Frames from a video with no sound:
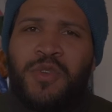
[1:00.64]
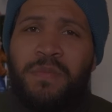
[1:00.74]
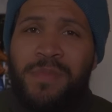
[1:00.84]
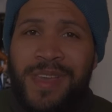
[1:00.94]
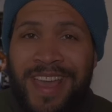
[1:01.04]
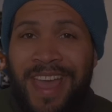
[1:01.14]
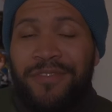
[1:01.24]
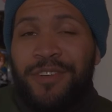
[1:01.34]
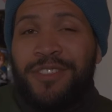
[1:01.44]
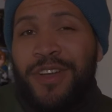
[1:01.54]
to be a
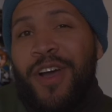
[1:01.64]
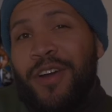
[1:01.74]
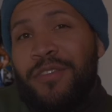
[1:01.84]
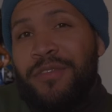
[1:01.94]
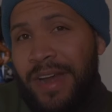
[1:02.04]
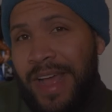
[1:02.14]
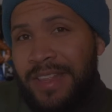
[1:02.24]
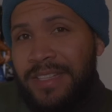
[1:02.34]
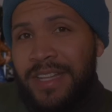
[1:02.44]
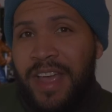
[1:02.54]
photographer at
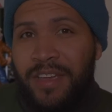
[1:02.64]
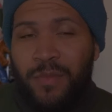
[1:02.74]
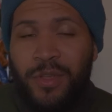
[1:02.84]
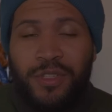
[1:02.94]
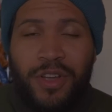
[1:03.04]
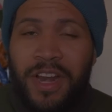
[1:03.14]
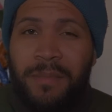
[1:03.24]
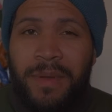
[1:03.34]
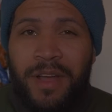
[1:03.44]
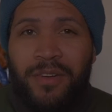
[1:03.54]
the time. We're talking
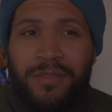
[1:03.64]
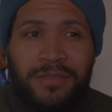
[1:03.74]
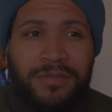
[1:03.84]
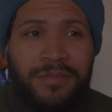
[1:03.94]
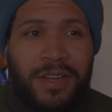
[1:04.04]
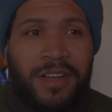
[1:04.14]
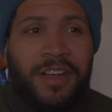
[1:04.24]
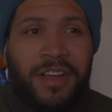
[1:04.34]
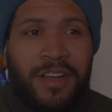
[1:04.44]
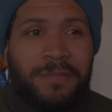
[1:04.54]
about,
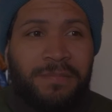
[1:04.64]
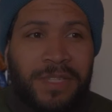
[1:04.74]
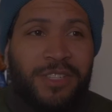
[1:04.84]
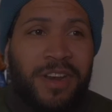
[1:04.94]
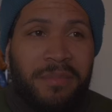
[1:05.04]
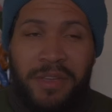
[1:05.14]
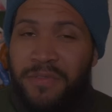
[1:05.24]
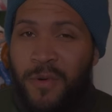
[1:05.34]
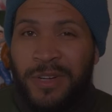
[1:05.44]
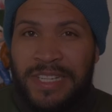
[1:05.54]
it's going to be
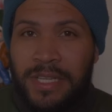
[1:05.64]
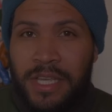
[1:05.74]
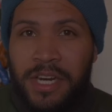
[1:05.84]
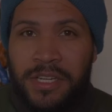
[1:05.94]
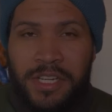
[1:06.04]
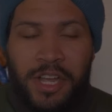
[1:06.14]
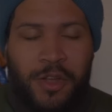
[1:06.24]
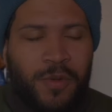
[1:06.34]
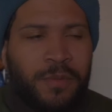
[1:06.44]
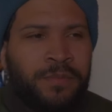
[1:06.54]
14 years ago.